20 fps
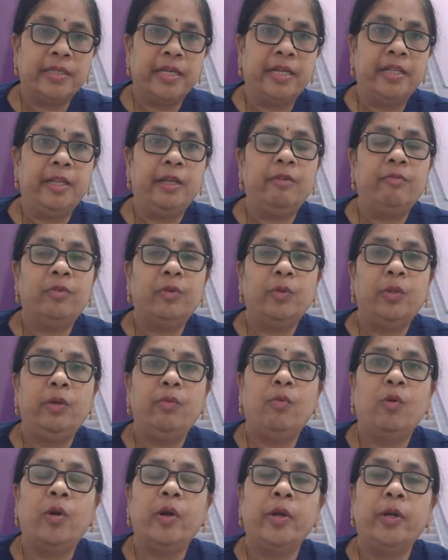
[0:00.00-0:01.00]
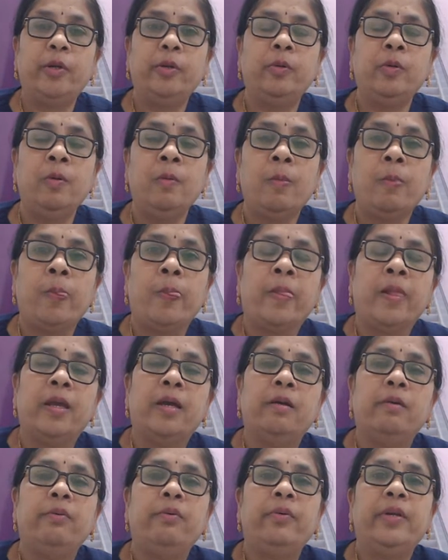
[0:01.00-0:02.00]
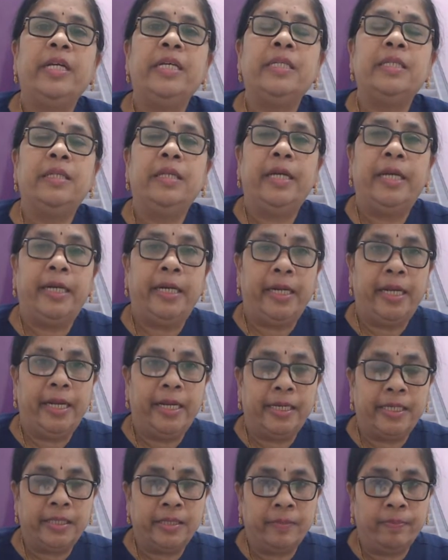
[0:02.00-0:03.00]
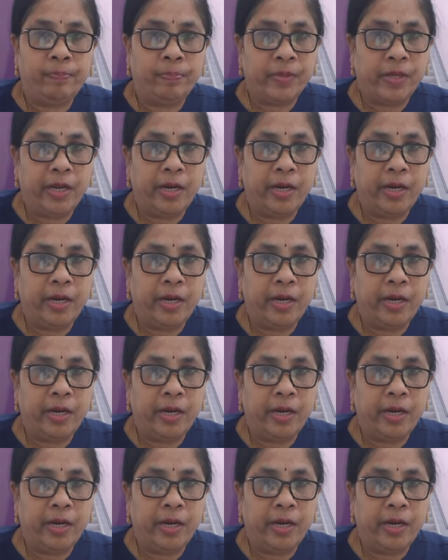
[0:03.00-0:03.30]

and therefore they want to freeze their eggs.